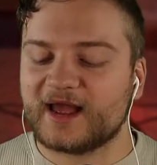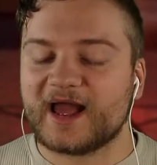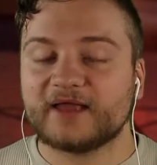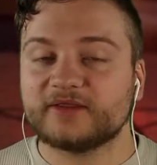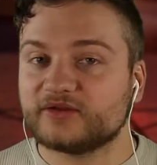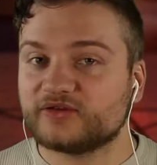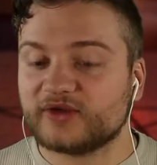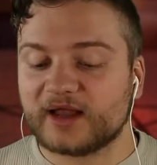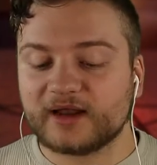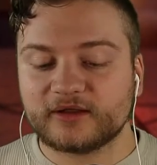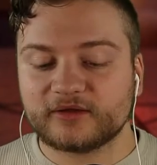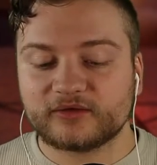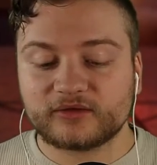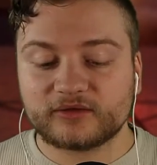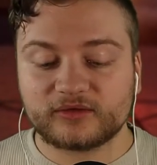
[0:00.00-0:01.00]
and the
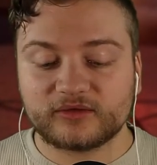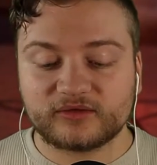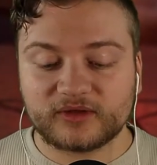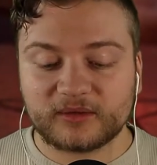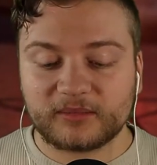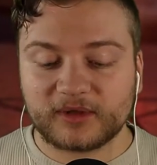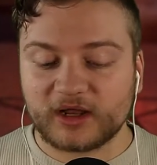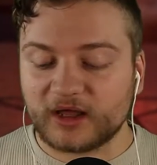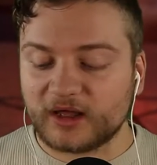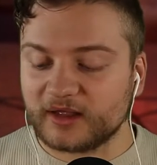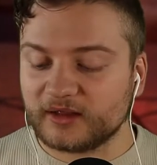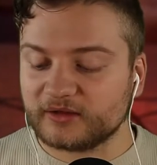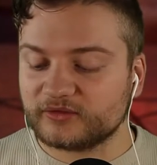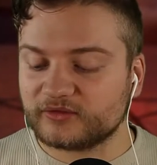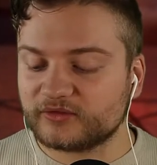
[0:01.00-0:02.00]
chalice to
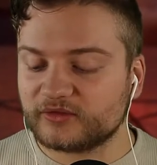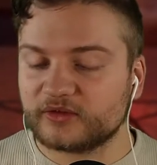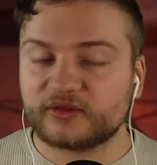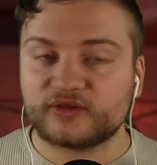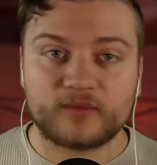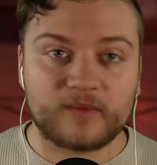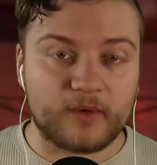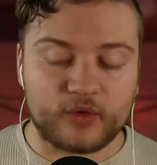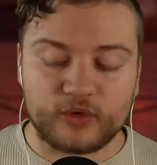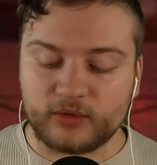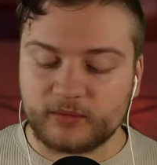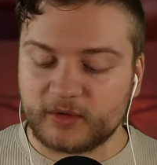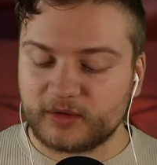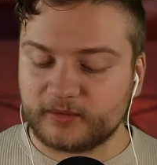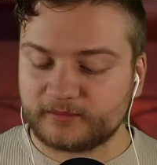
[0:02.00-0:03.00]
symbolize the
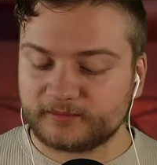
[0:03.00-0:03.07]
womb.